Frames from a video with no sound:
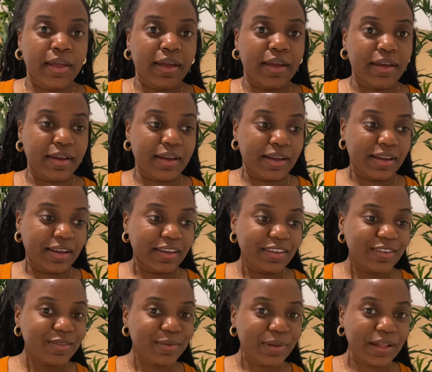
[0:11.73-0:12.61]

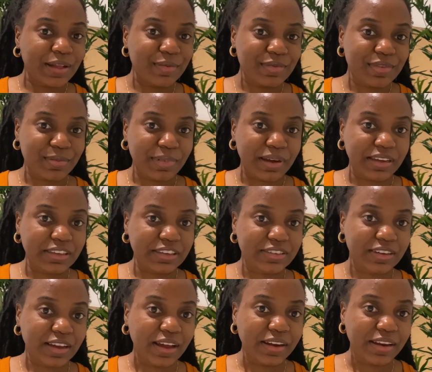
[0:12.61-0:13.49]
guys, welcome to my
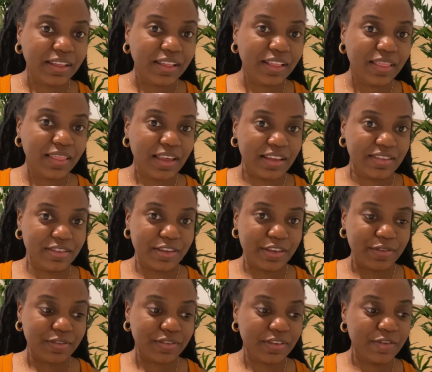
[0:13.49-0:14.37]
channel. As you
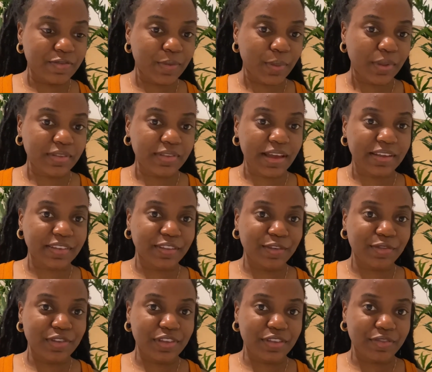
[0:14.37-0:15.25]
can see from the title
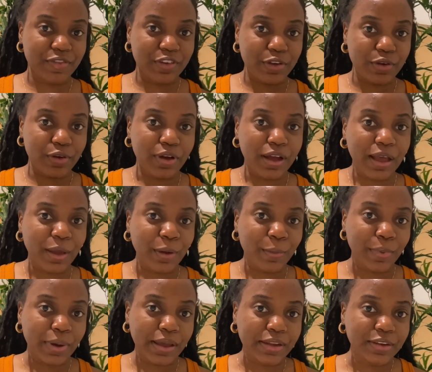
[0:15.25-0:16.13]
of this video, I
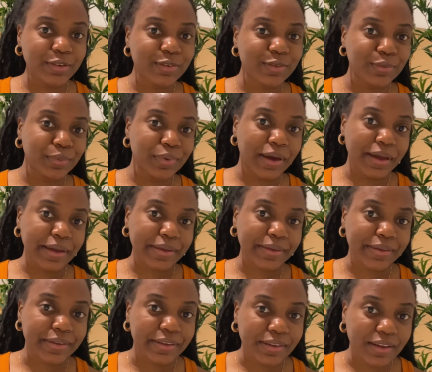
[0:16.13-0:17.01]
went to
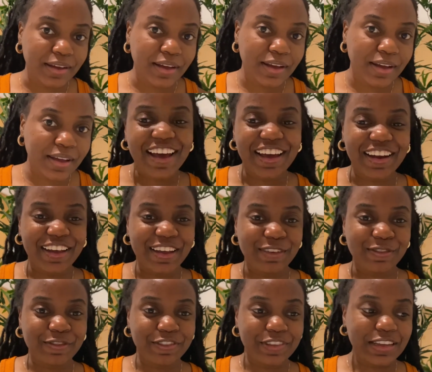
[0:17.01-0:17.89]
Ikea and
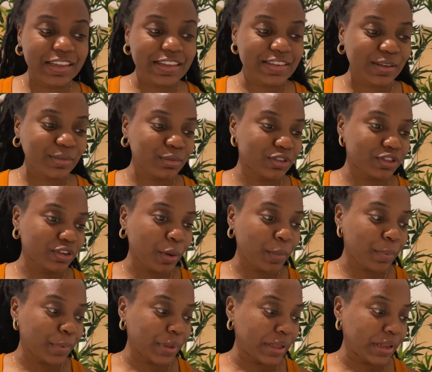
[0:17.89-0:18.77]
I've did some
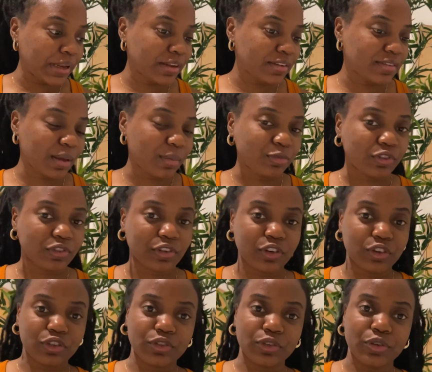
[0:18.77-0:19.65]
shopping. So I'm just
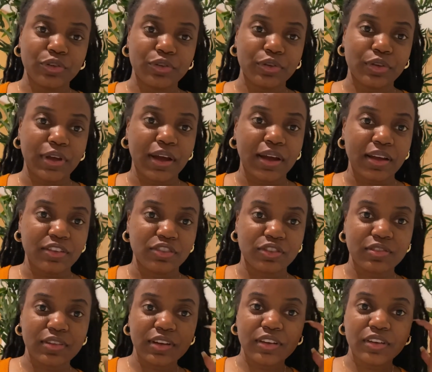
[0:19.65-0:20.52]
going to show you guys
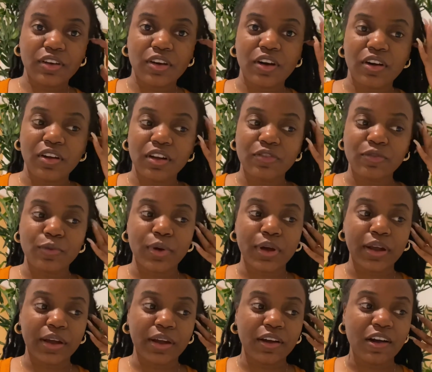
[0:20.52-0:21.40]
just a little haul of what
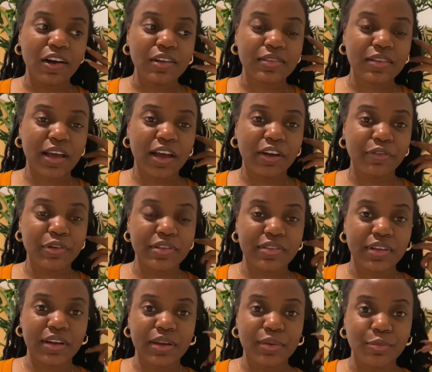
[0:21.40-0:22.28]
I got. I
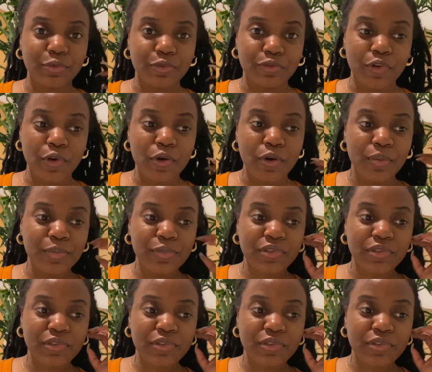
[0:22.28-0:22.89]
recently moved homes,